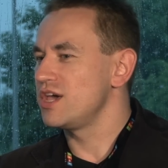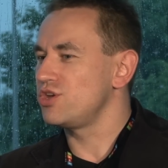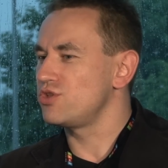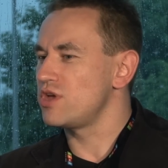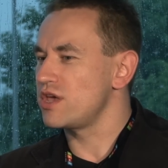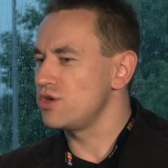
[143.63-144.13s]

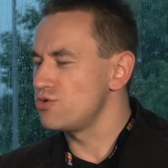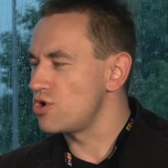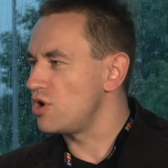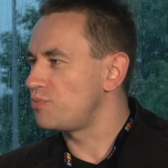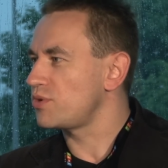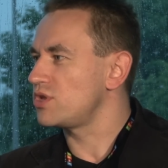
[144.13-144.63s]
In
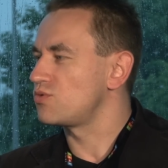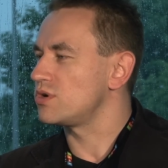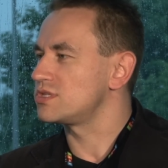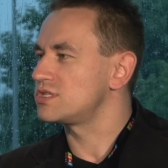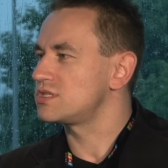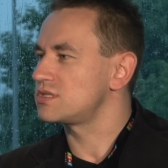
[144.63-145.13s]
Europe, it
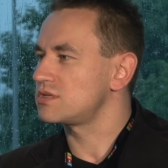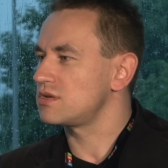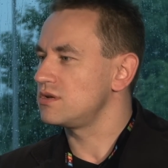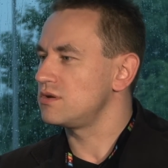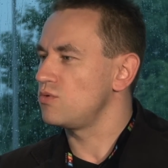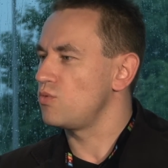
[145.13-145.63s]
was
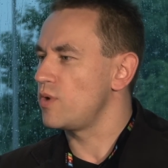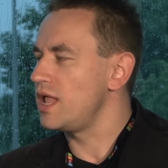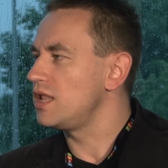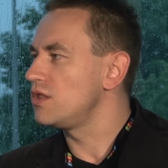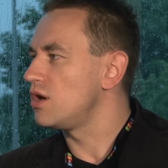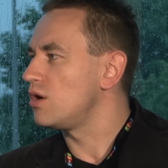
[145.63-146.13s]

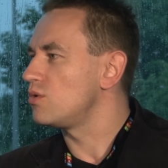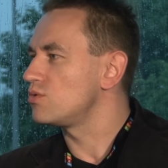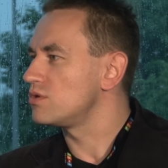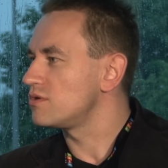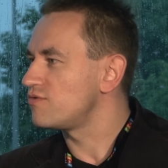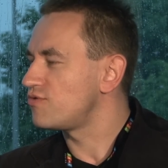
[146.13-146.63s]
well
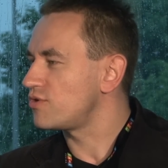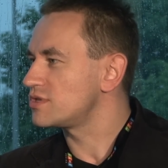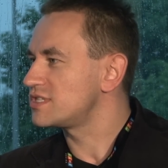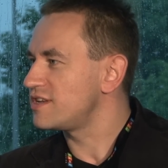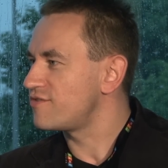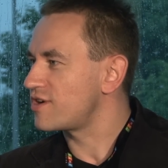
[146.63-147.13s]
known for
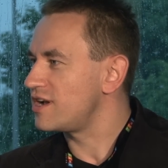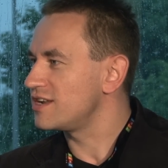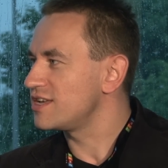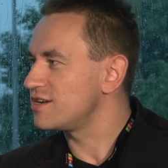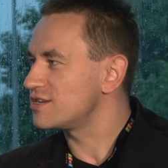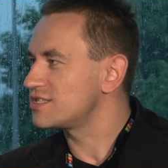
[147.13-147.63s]

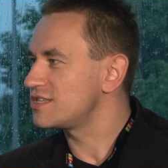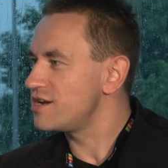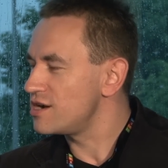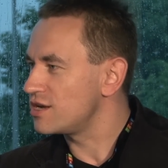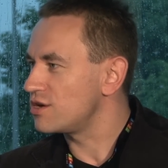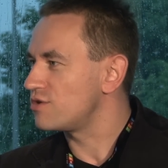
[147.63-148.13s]
several years
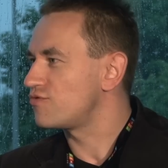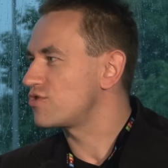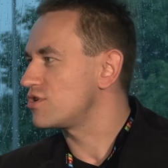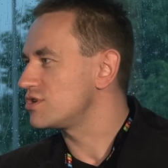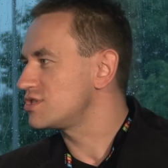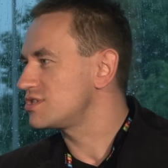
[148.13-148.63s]
earlier. Of
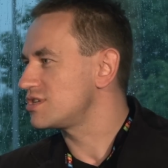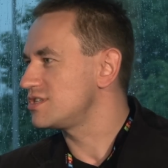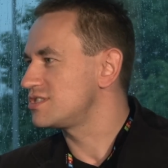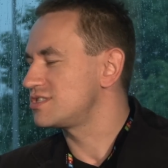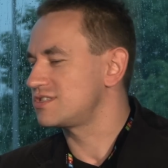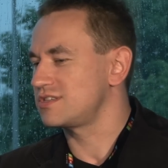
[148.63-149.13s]
course,
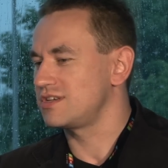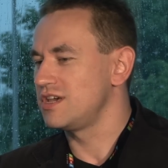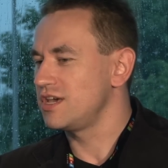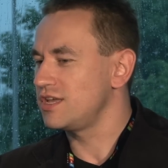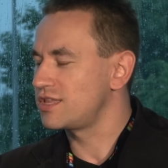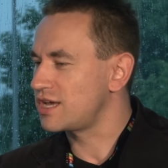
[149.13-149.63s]

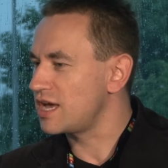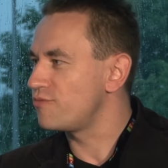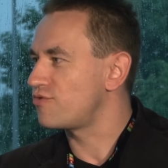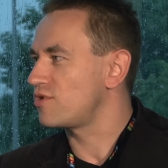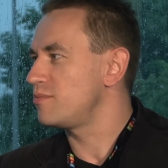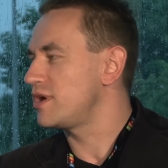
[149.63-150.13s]
it
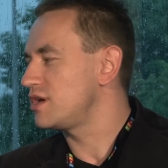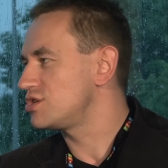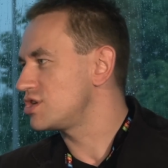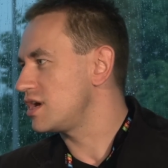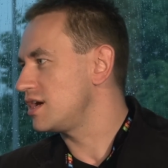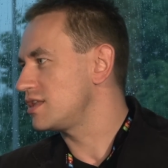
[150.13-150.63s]
came from
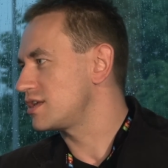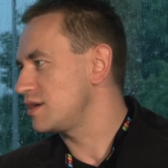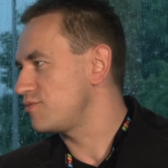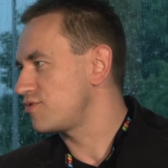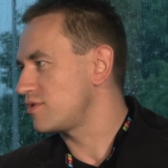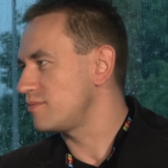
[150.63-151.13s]
Asia, it
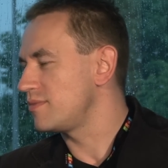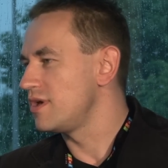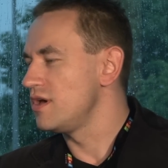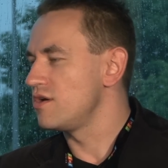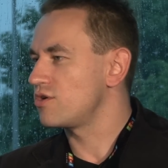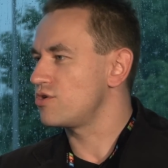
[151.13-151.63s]
came from
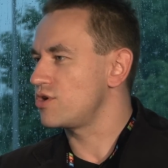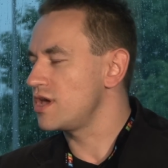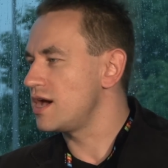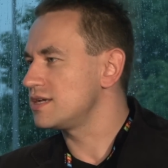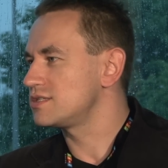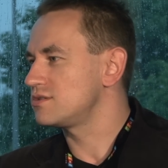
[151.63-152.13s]
Korea.